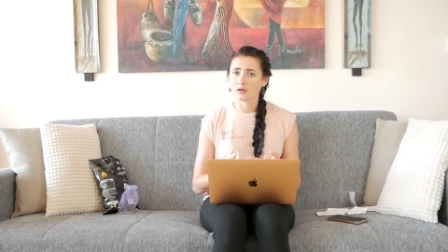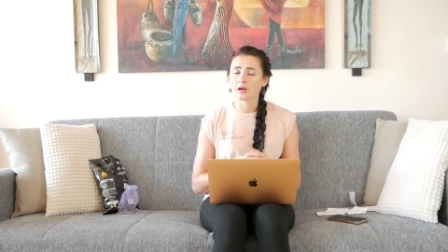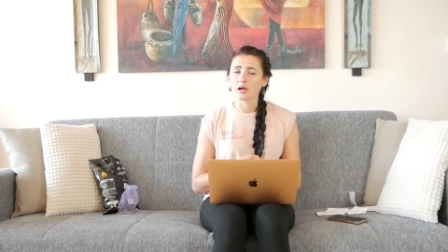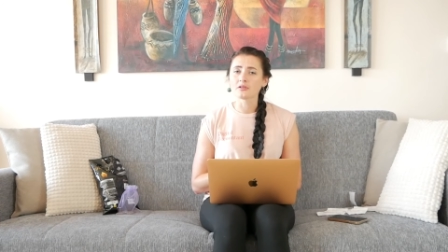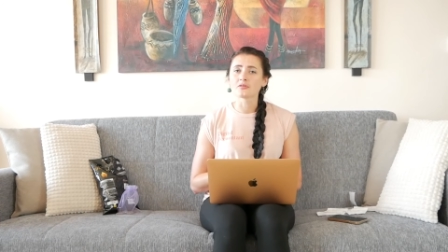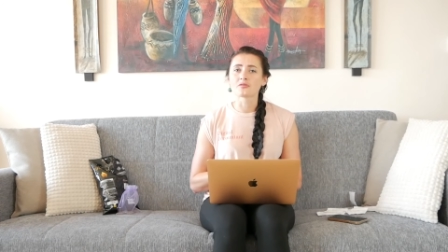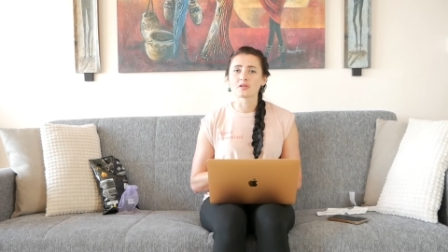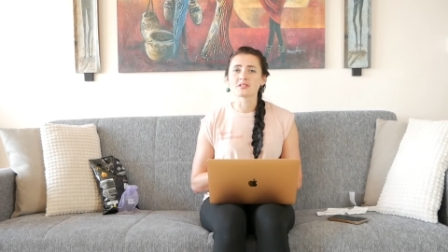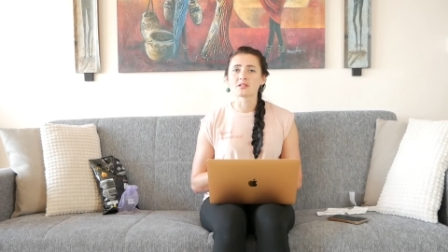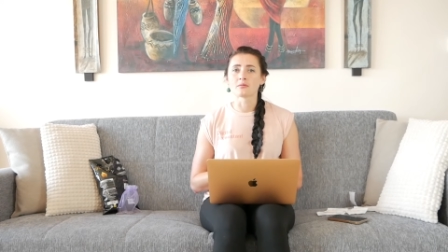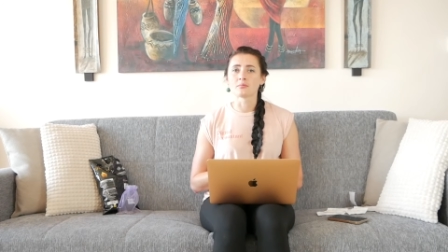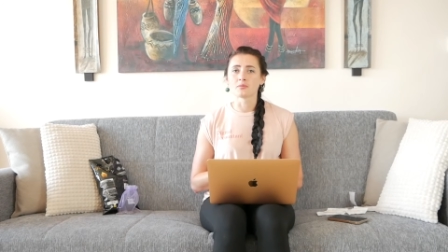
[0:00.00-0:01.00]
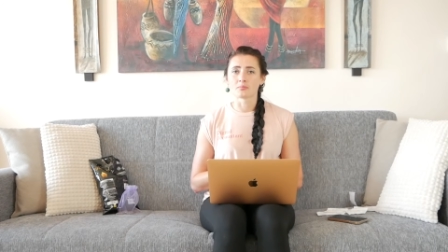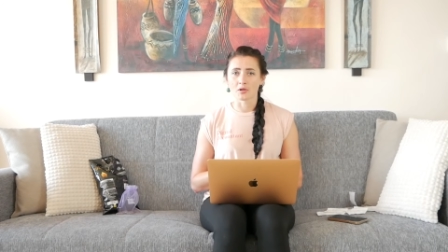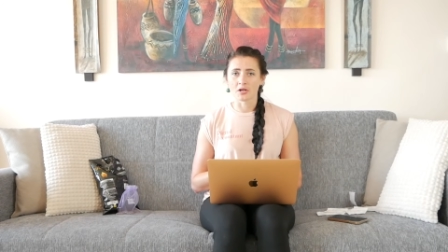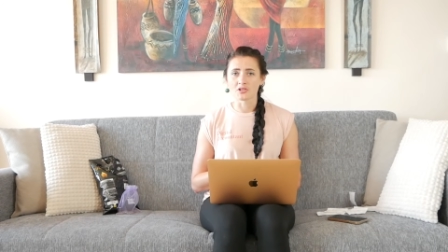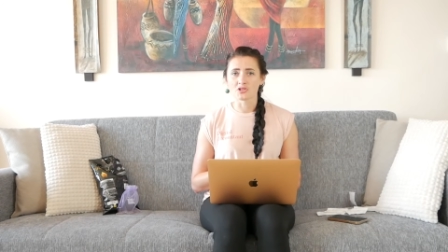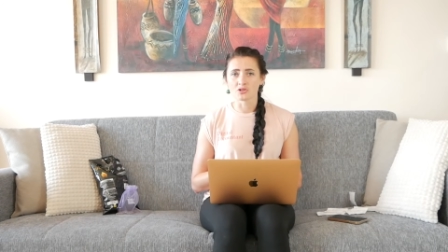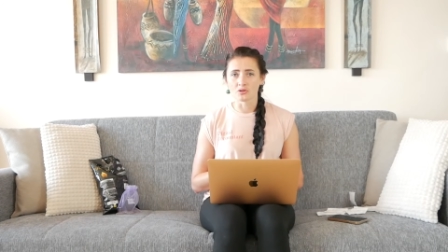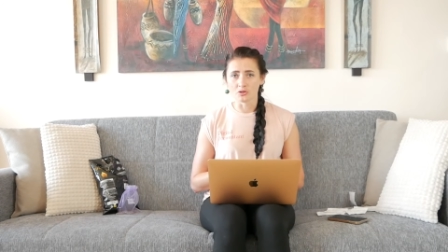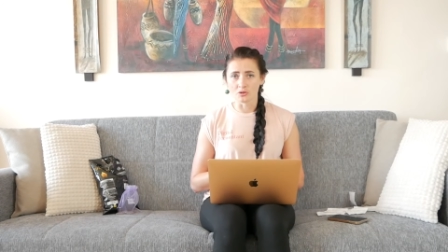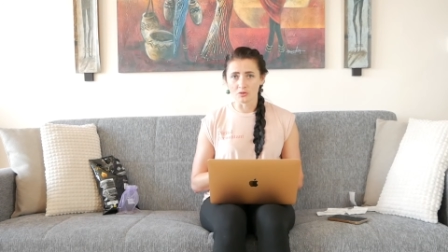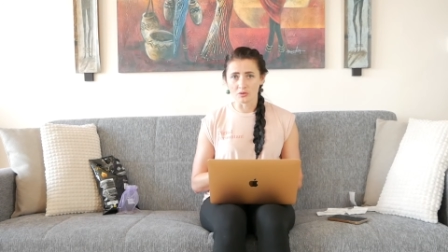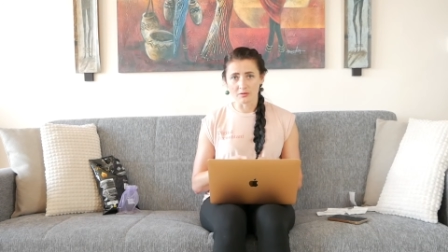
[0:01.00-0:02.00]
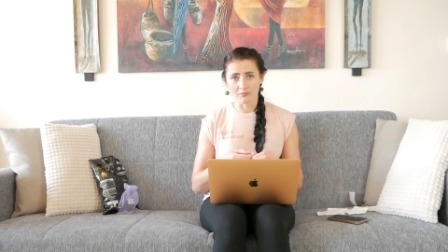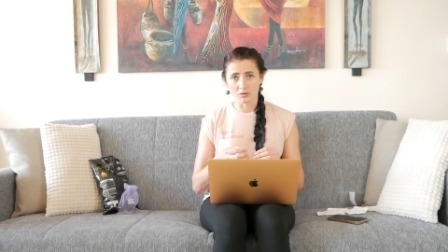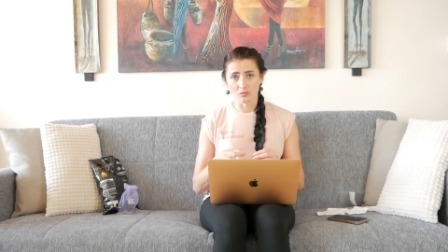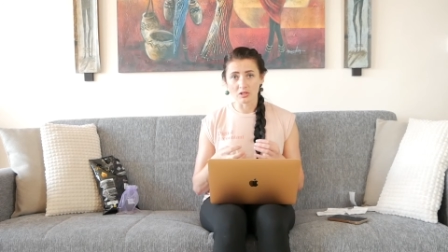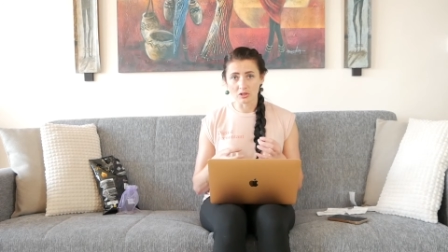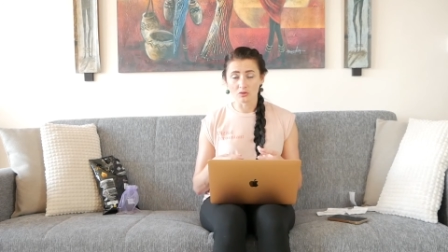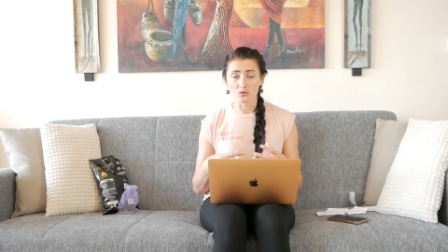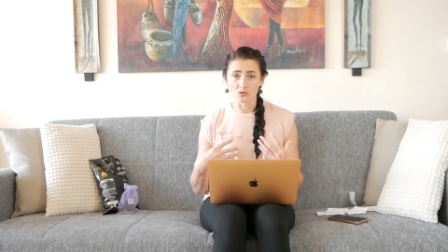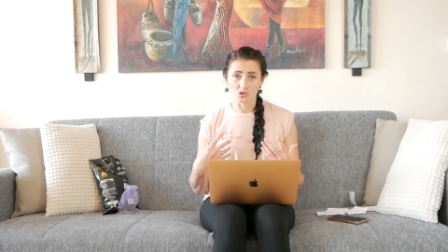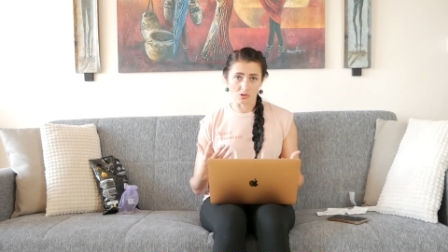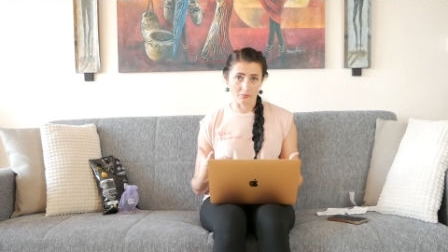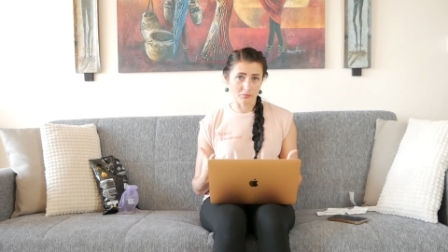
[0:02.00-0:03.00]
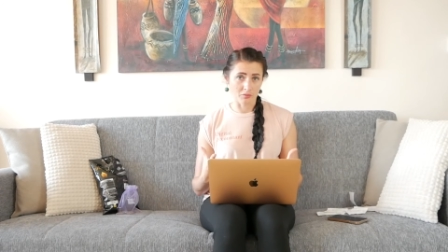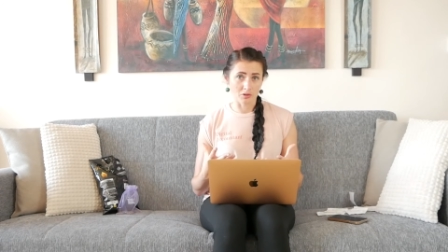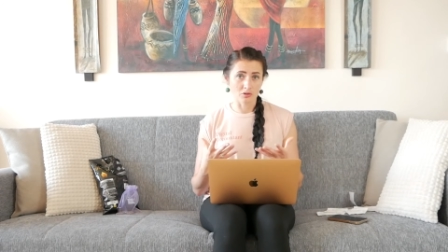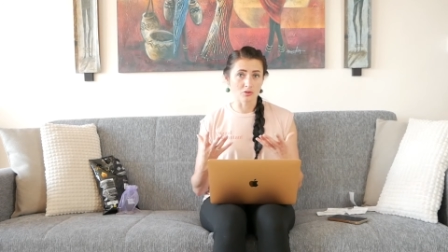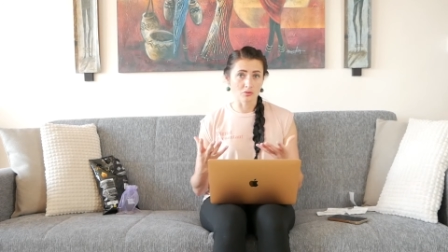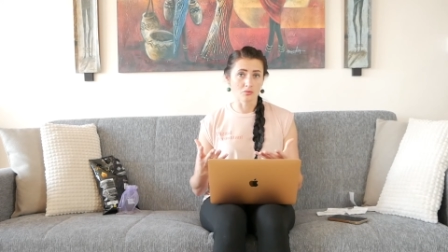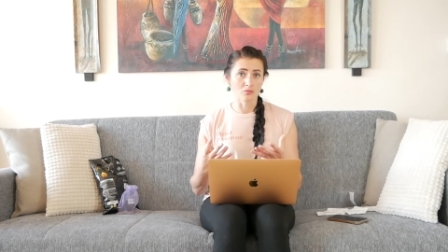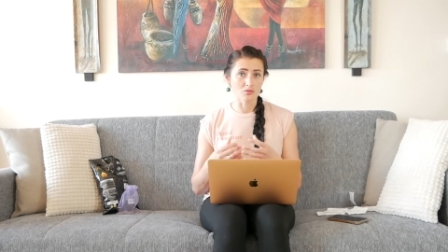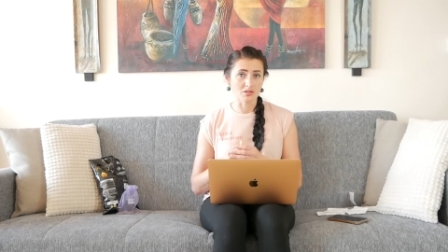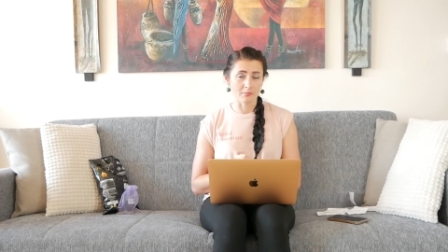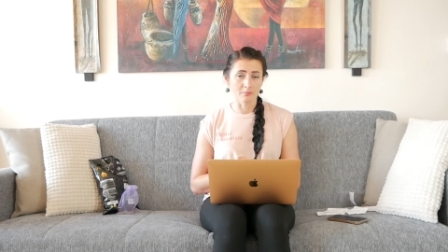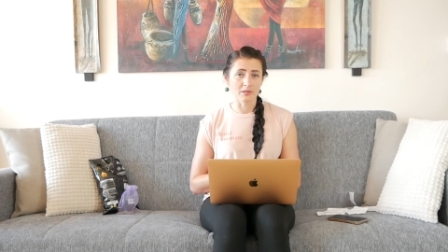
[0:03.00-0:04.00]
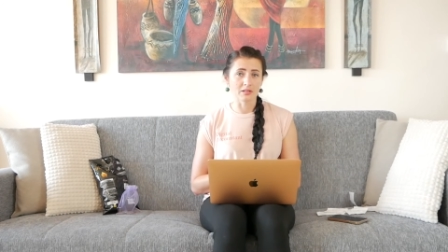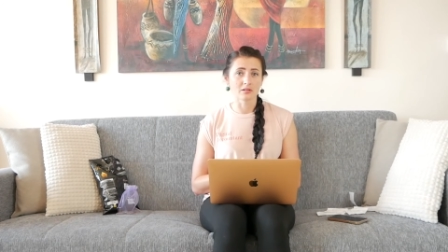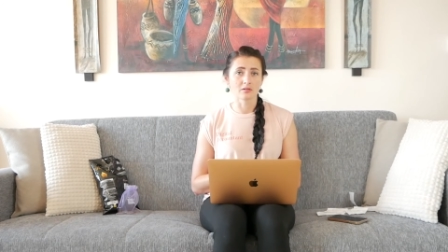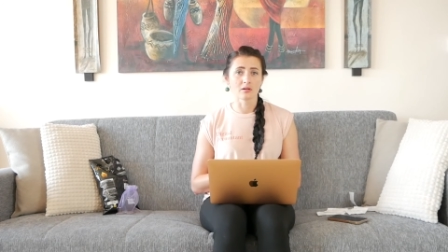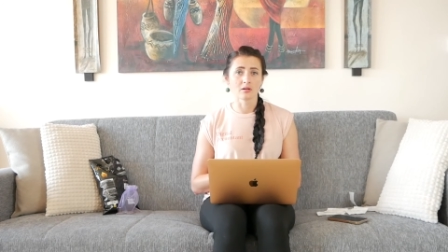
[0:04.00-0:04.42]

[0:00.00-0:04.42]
kind of reasonable price to do if you need to use software to submit